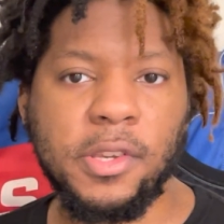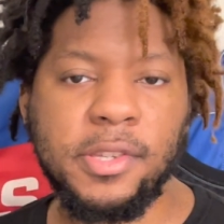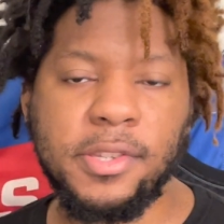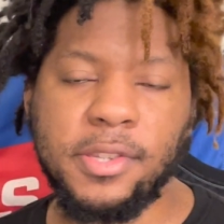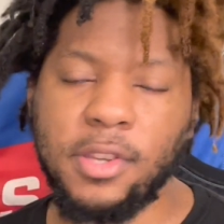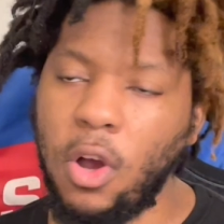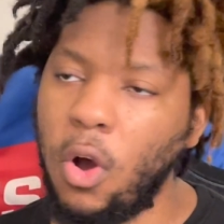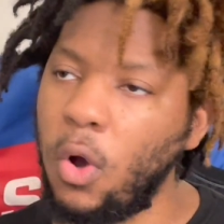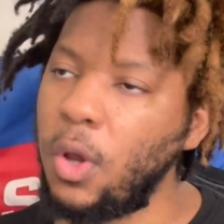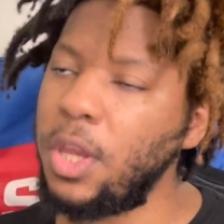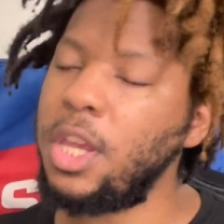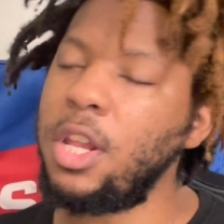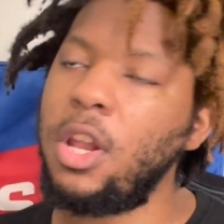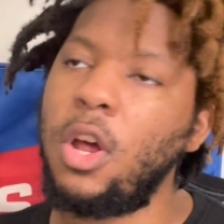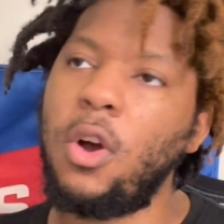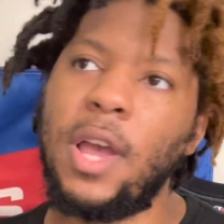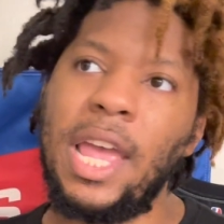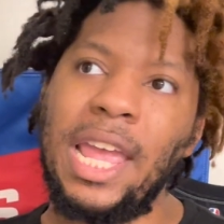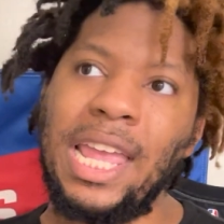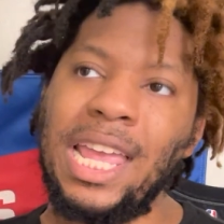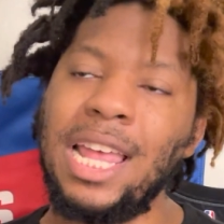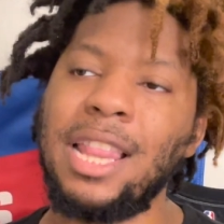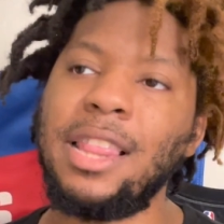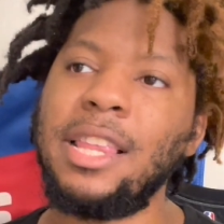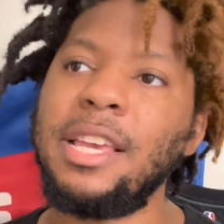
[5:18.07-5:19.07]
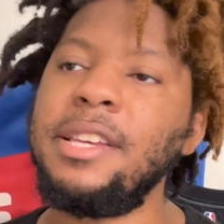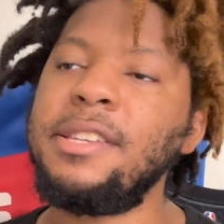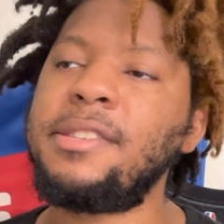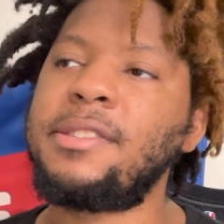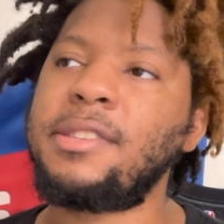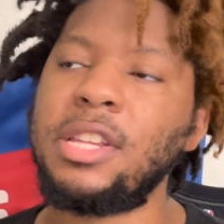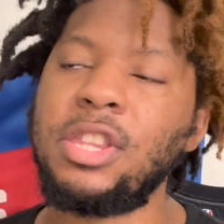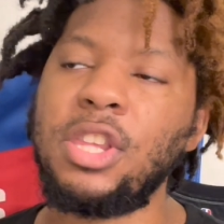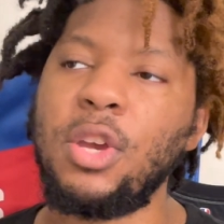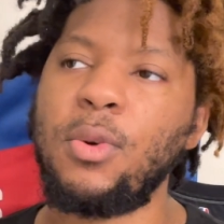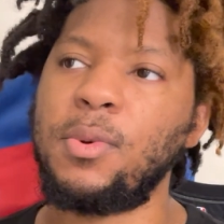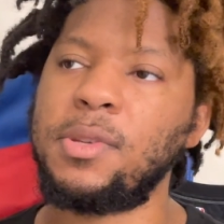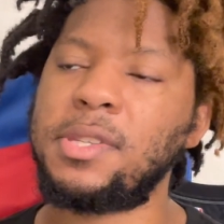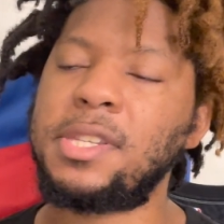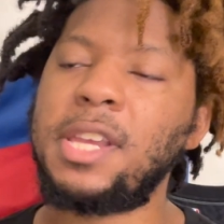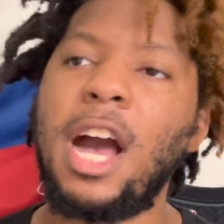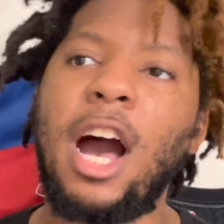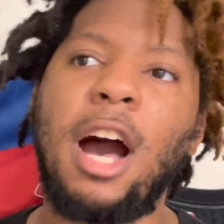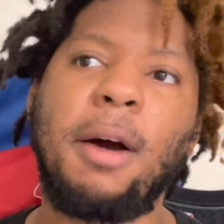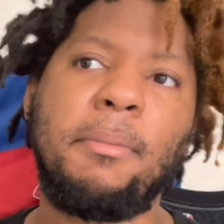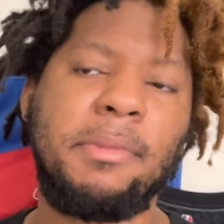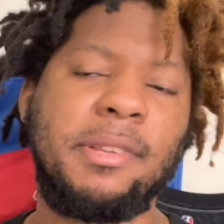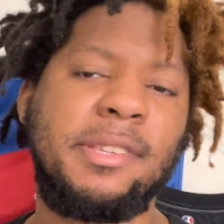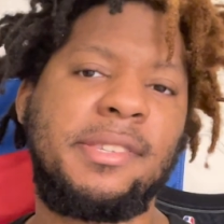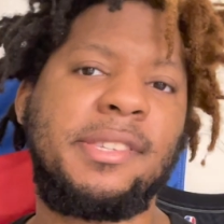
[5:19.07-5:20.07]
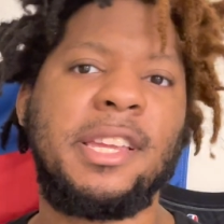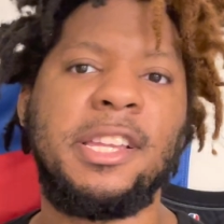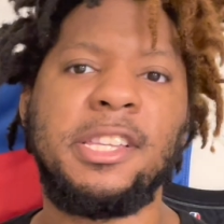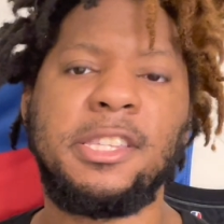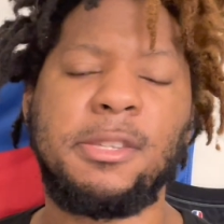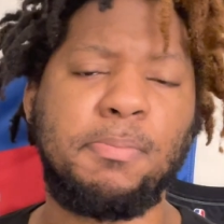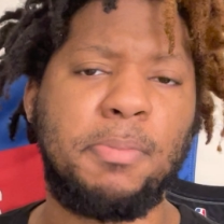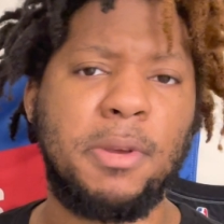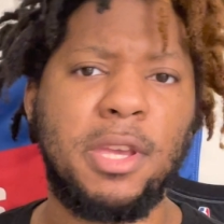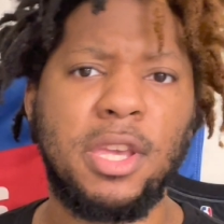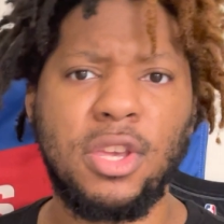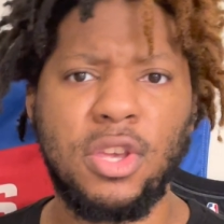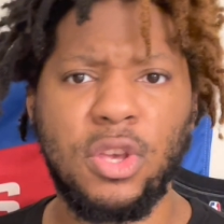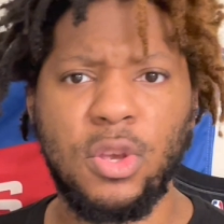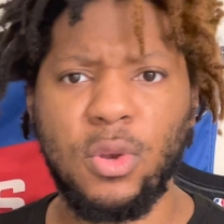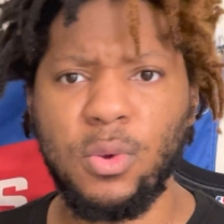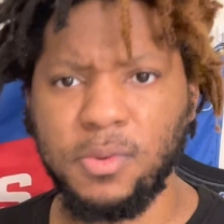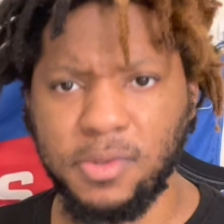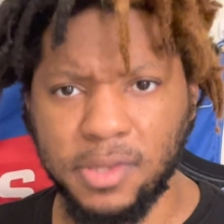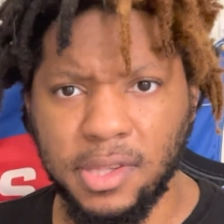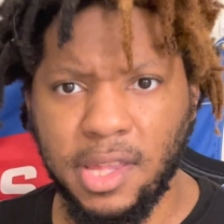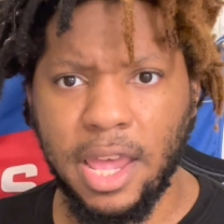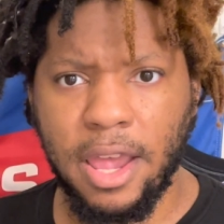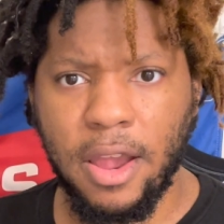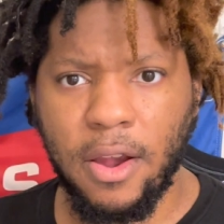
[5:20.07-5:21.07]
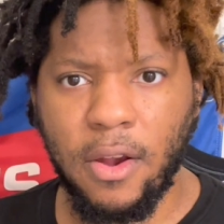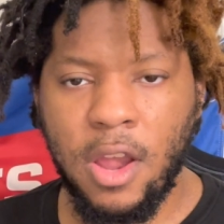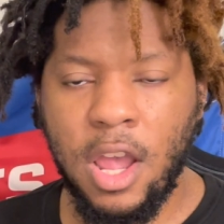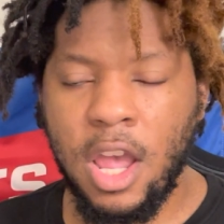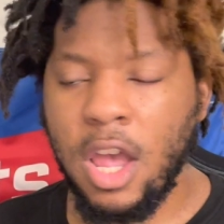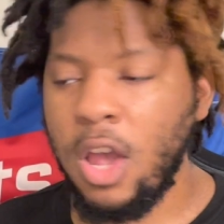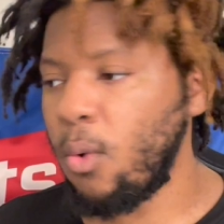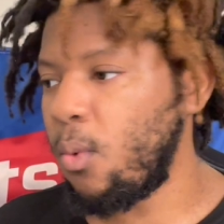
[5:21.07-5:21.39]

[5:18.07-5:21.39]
So at least there was common sense being used there.